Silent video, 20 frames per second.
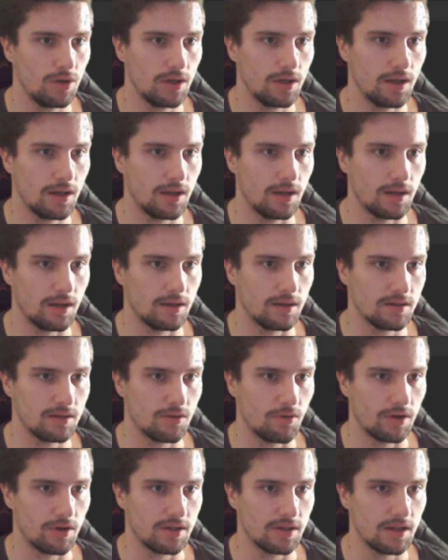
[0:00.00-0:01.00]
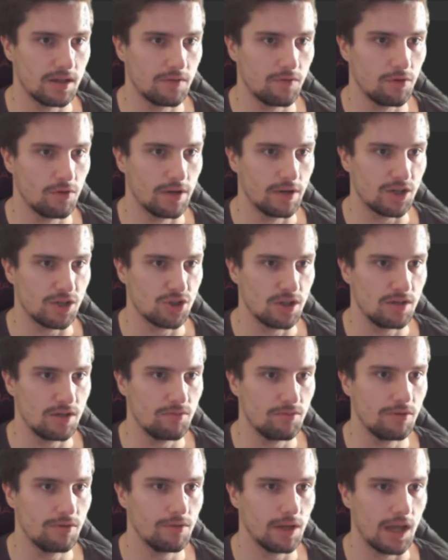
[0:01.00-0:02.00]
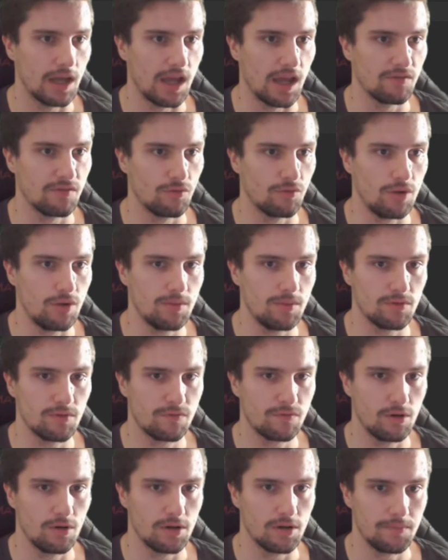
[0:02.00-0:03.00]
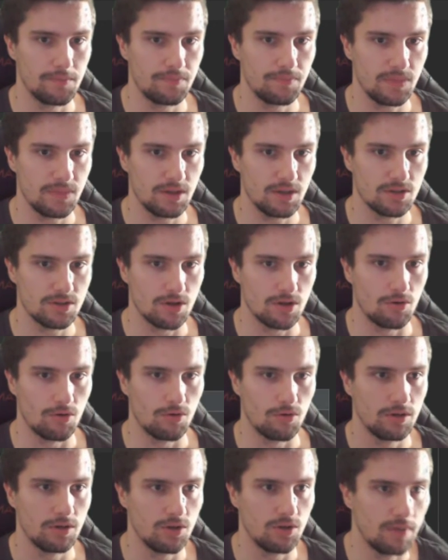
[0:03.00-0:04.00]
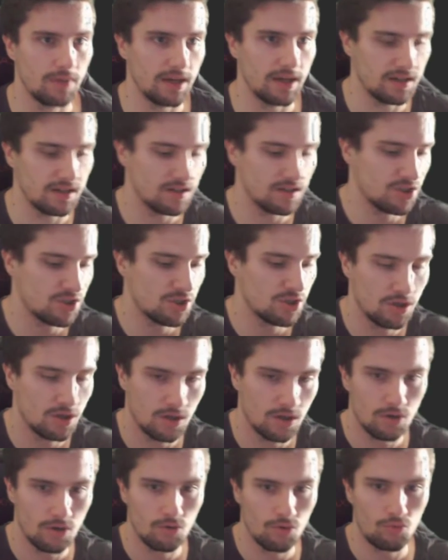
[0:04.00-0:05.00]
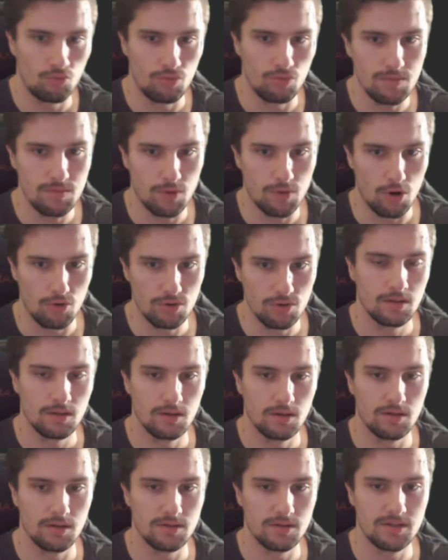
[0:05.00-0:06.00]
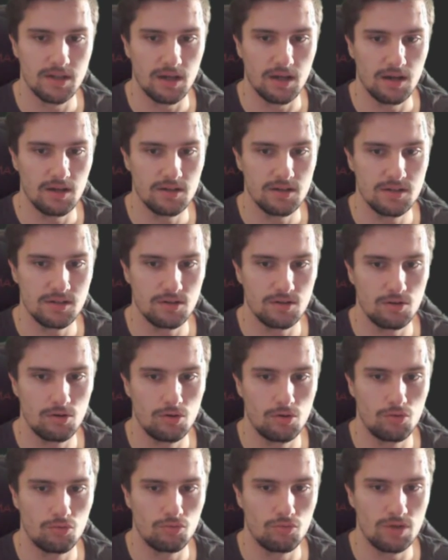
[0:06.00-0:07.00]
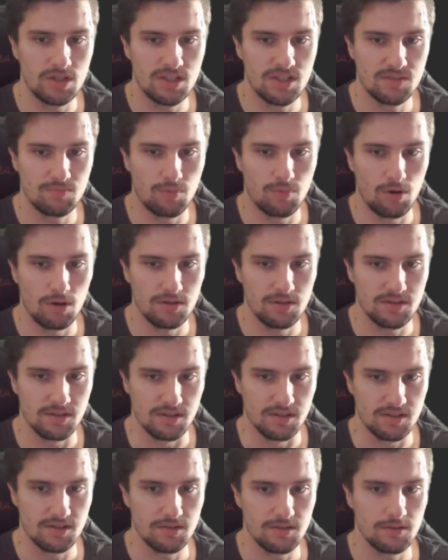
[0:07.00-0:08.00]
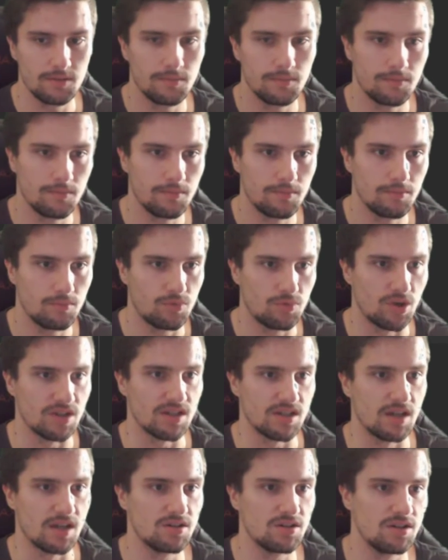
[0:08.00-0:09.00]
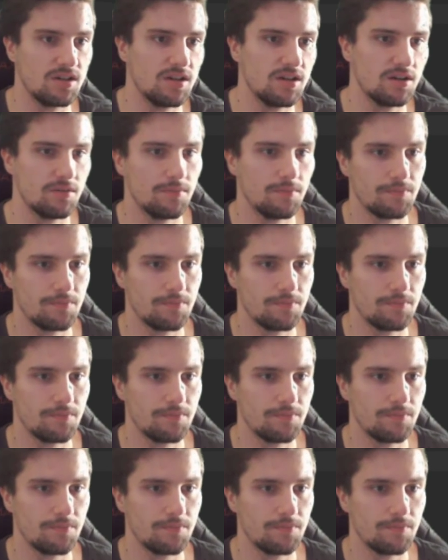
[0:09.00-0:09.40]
and in our data folder, actually, we will have a remote folder. So new package, remote.responses. Press enter here.